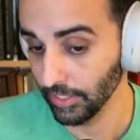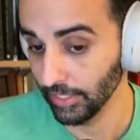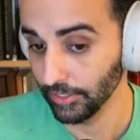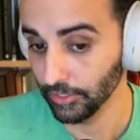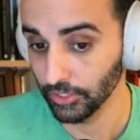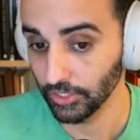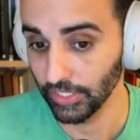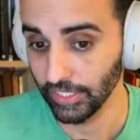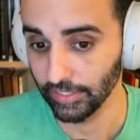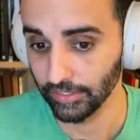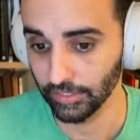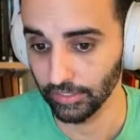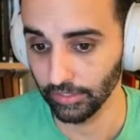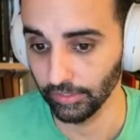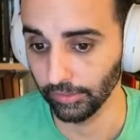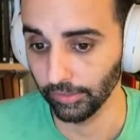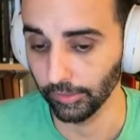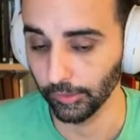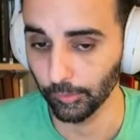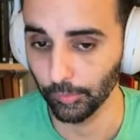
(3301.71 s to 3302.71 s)
thing just gets
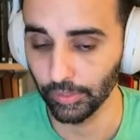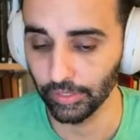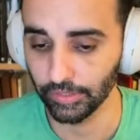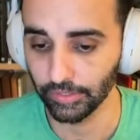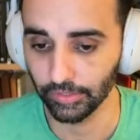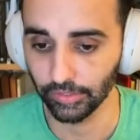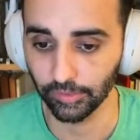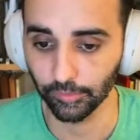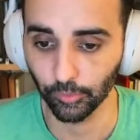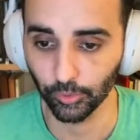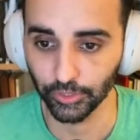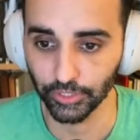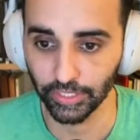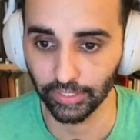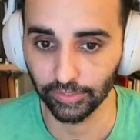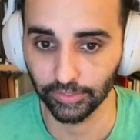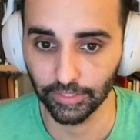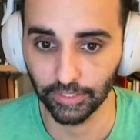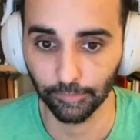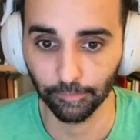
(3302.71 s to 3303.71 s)
a little bit more
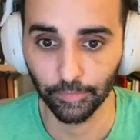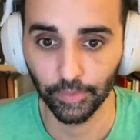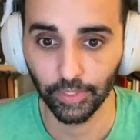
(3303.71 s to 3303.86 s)
challenging.